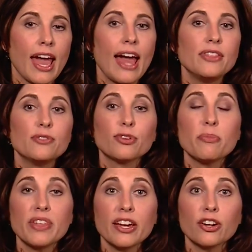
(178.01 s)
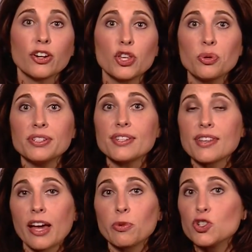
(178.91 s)
And then from there, you can
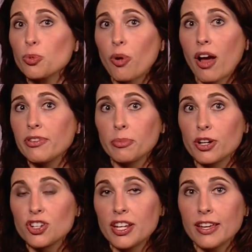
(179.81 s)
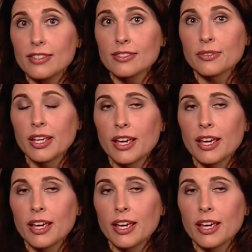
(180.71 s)
decide what your profit margin is.